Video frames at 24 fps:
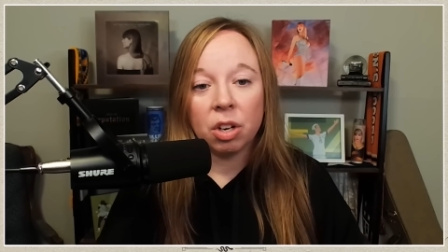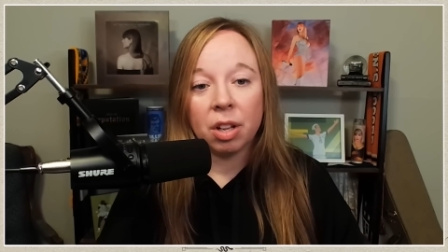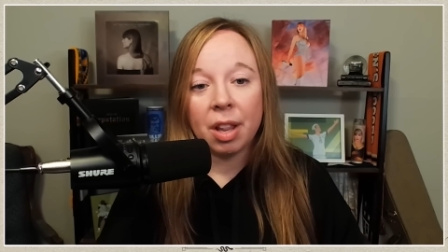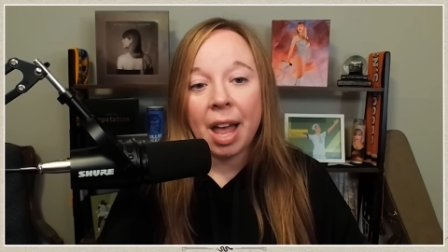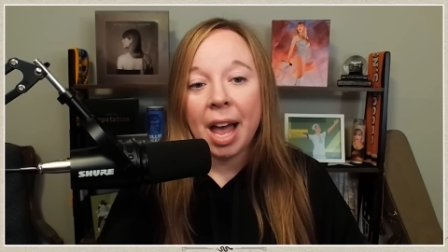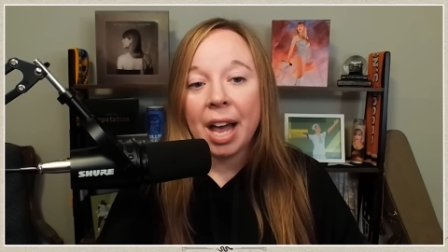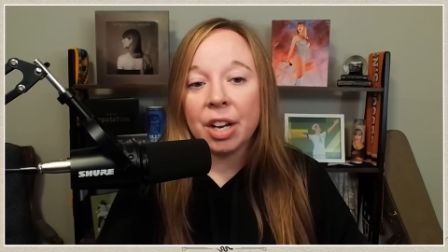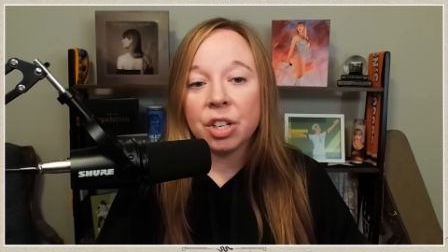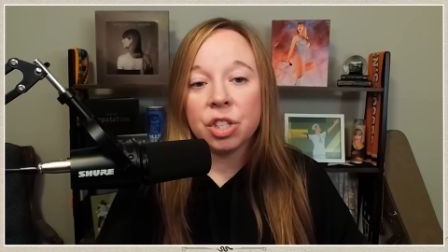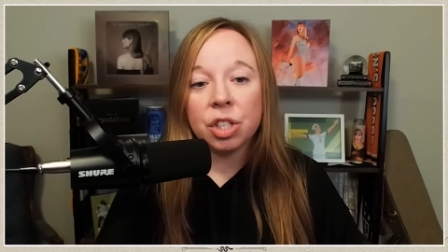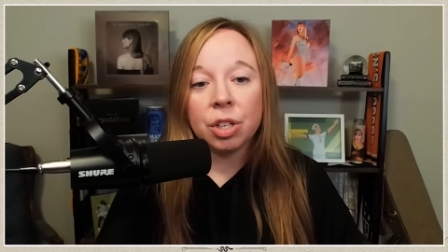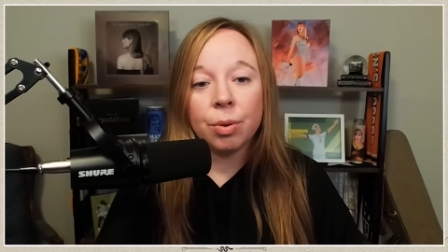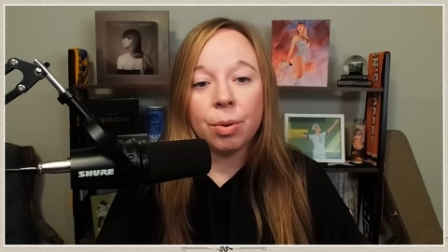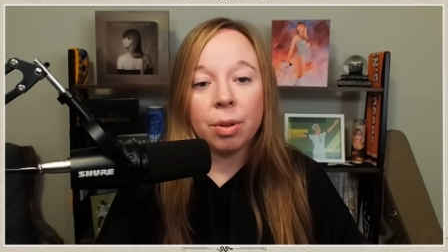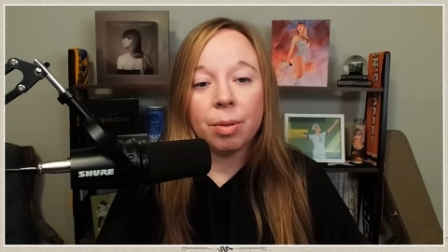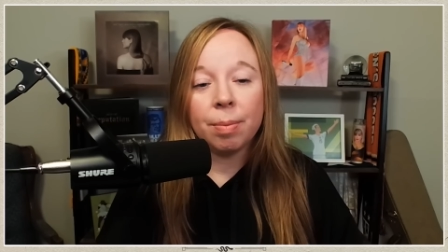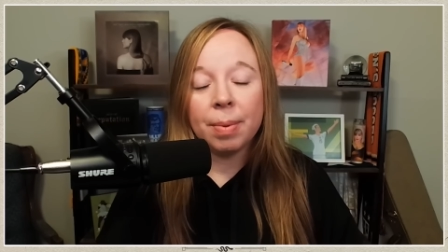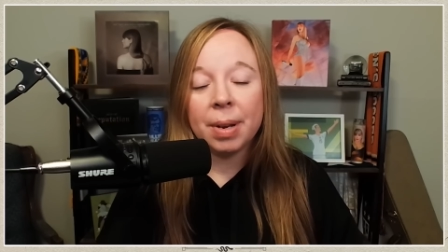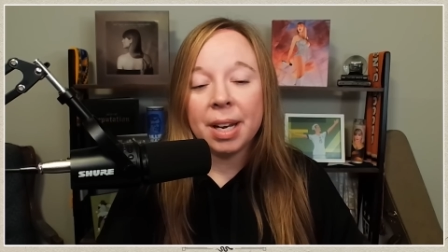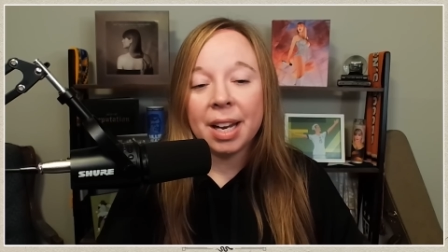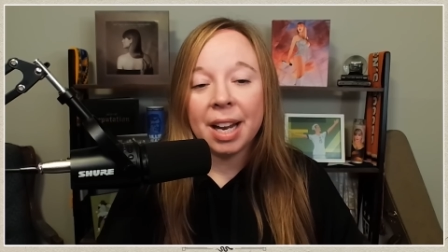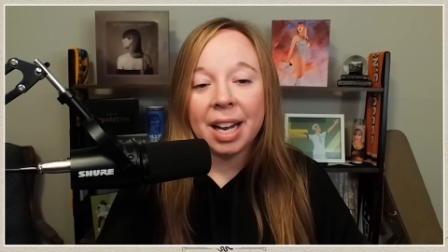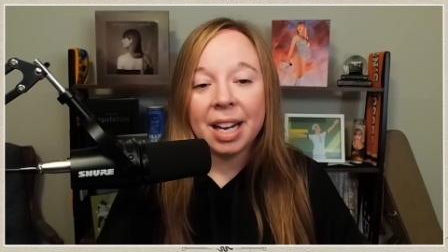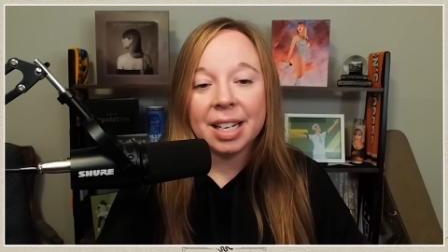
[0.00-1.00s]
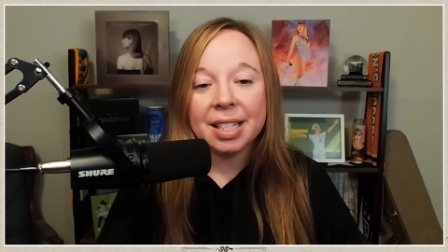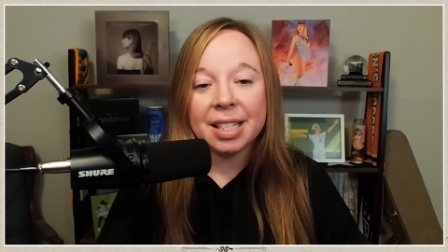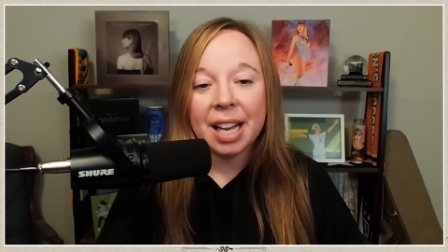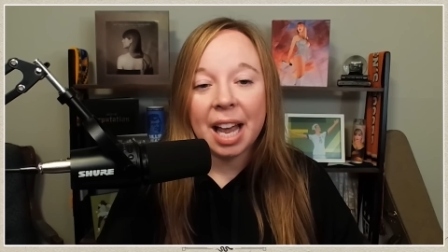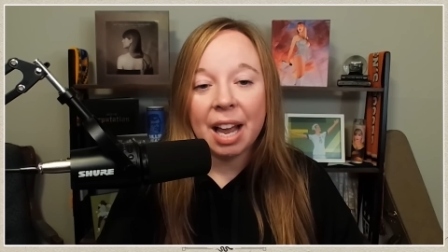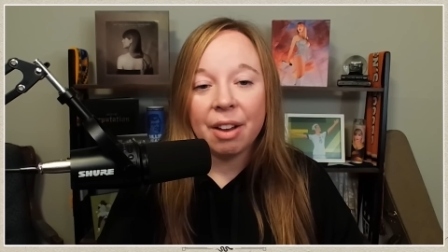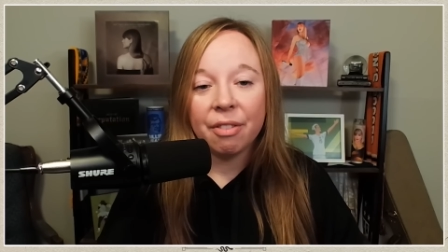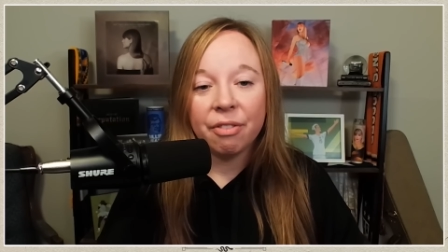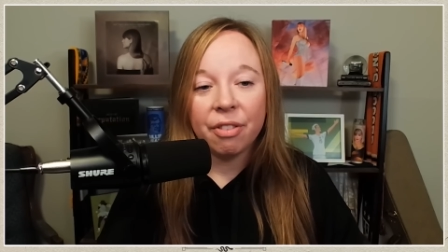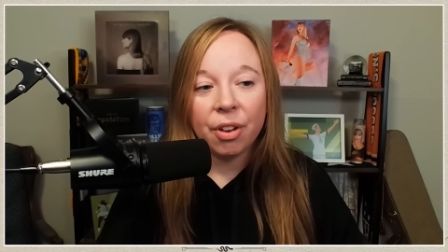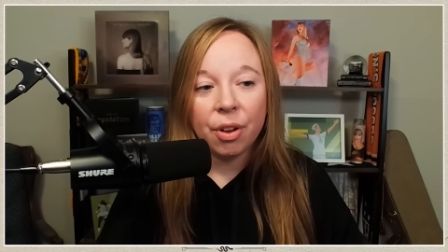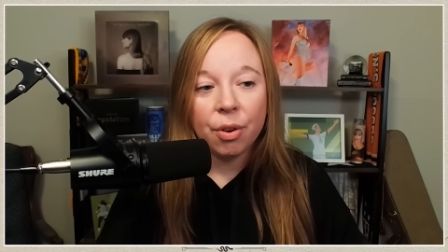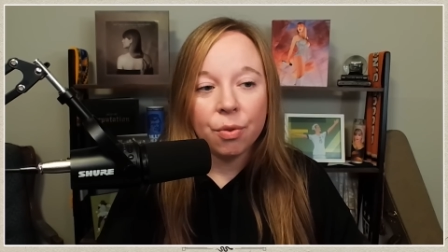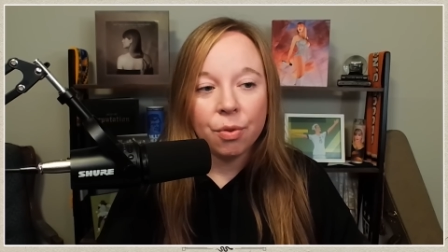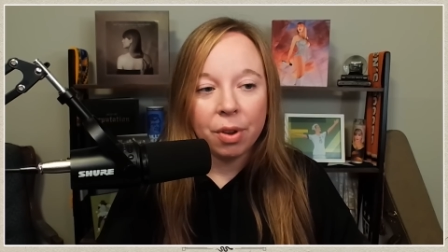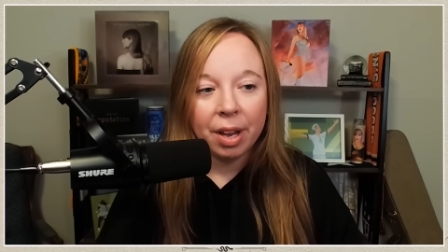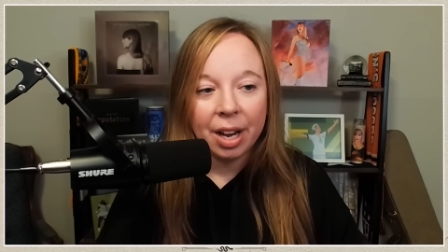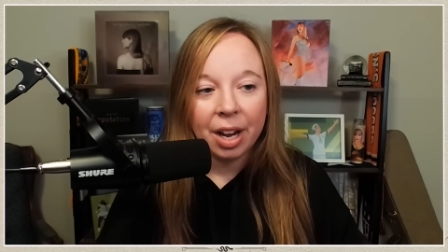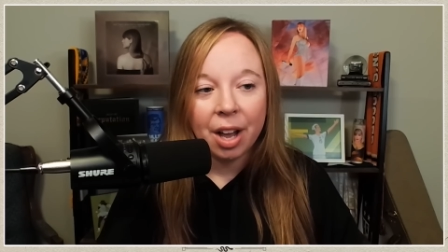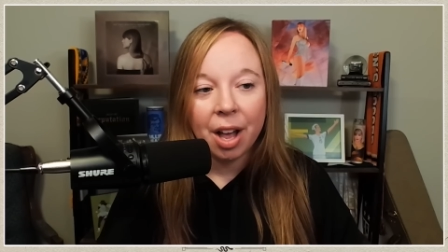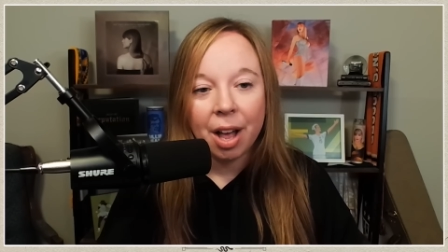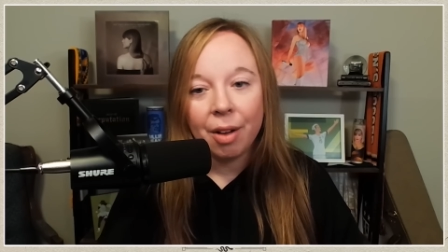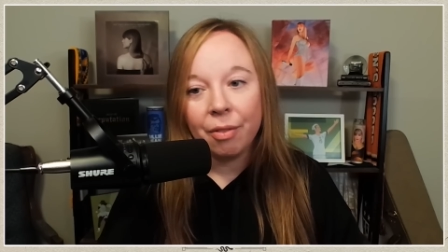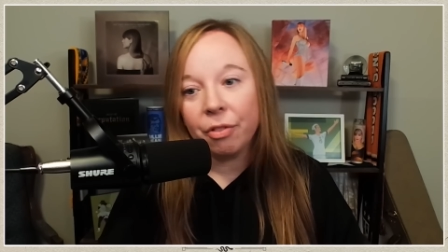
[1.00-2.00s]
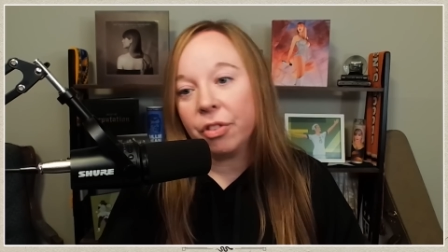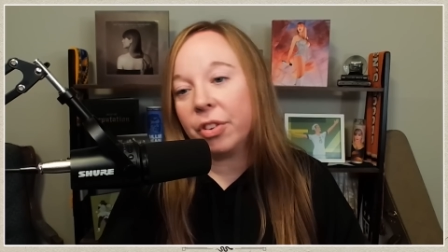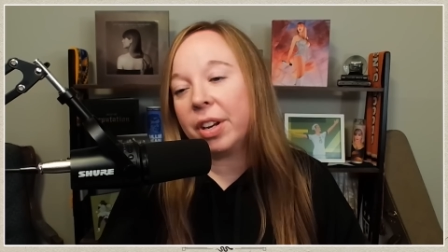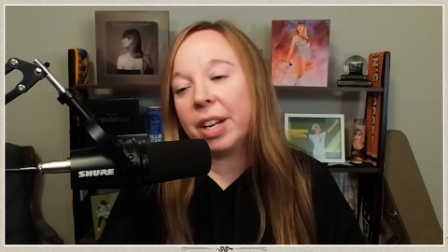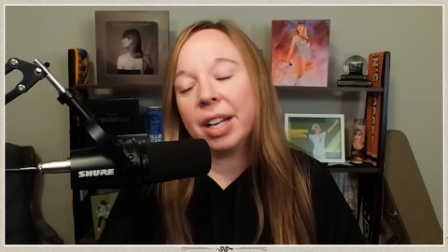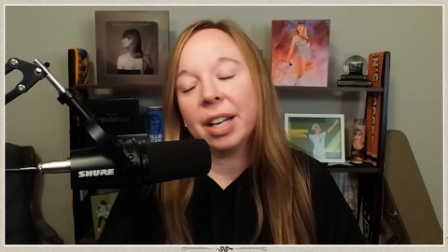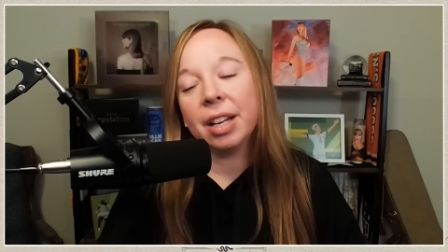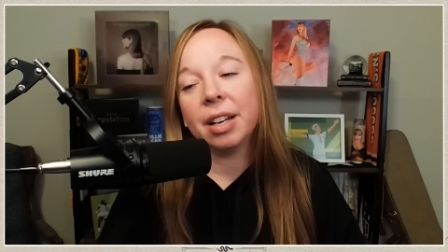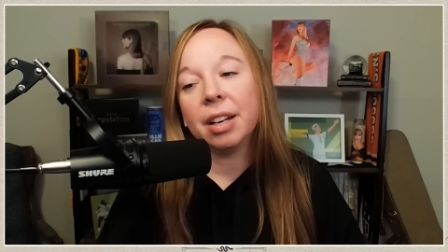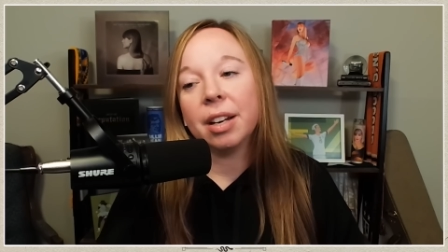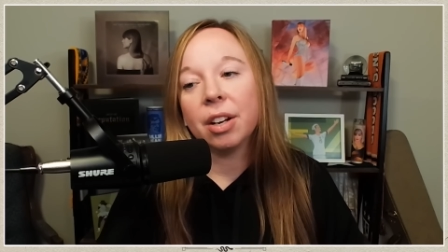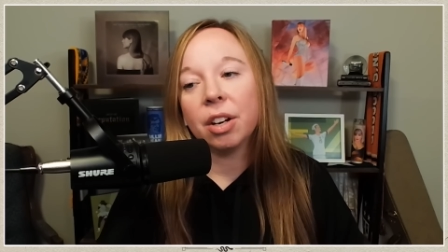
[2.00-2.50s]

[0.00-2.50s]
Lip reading: Last year with Midnights, I felt really confident